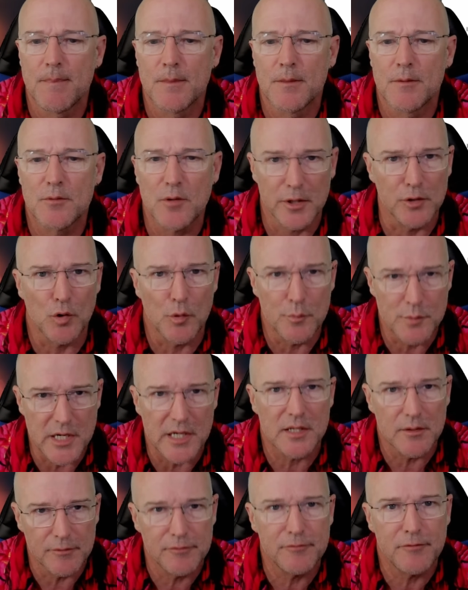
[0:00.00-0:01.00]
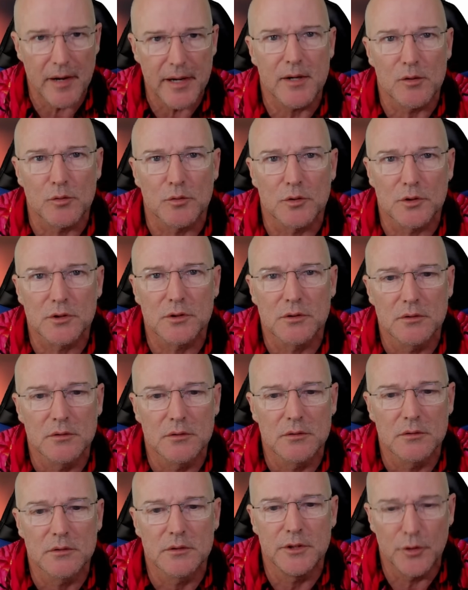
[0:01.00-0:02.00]
So your objective fails.
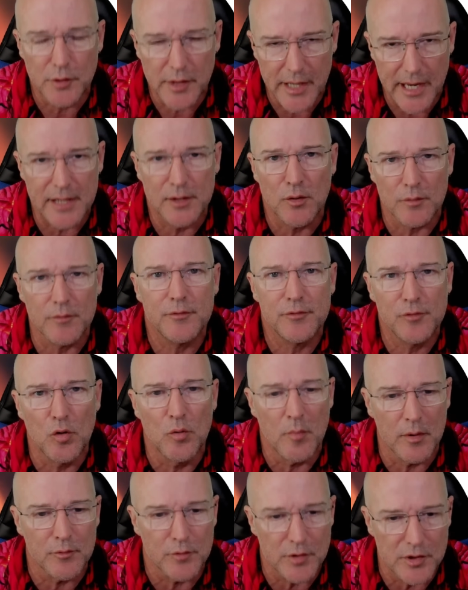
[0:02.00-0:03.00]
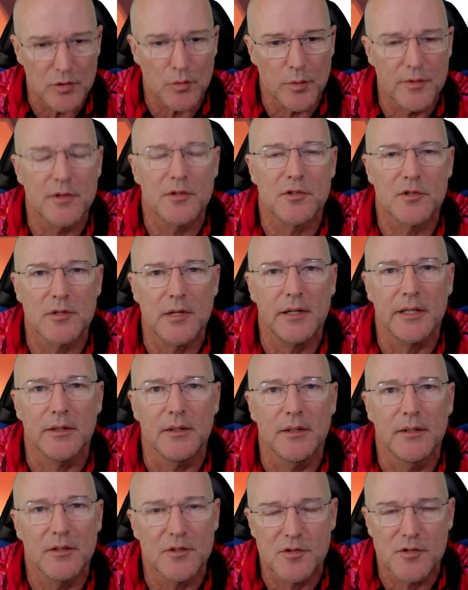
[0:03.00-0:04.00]
You cannot inform on risk with this study.
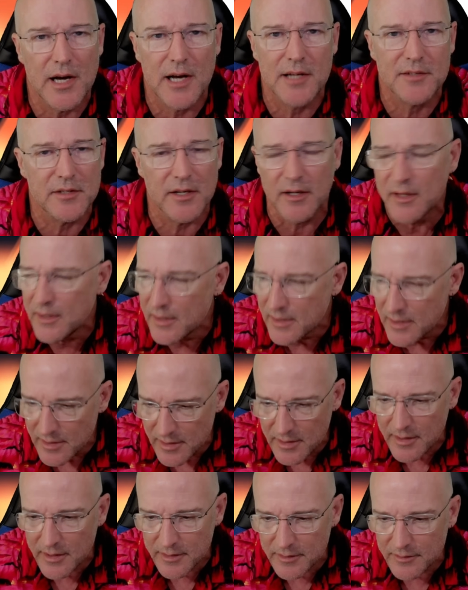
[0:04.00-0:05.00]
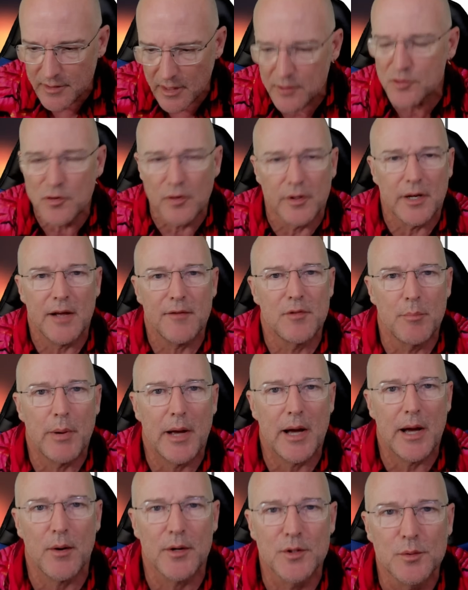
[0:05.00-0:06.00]
This data does not have the
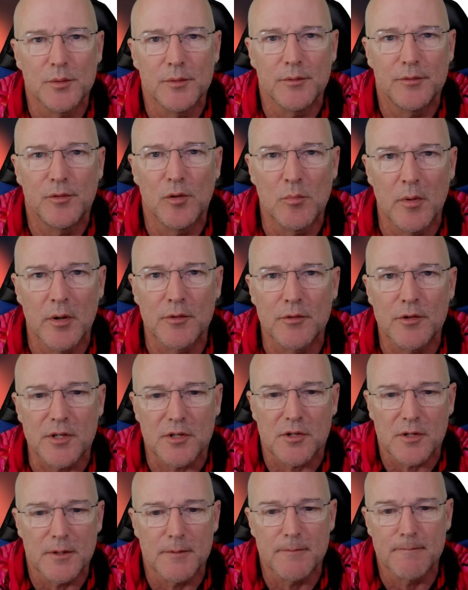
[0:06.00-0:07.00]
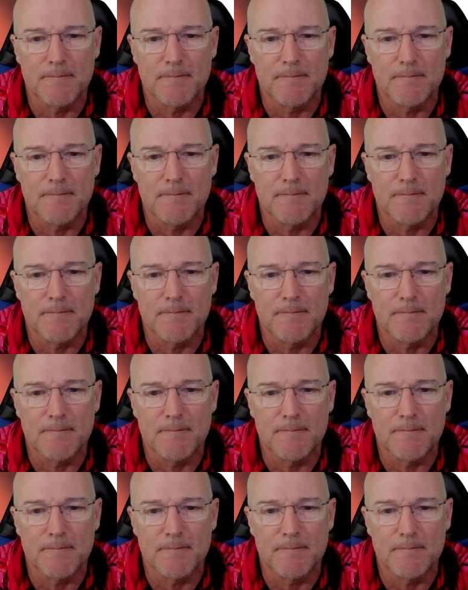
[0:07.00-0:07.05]
power to inform on risk.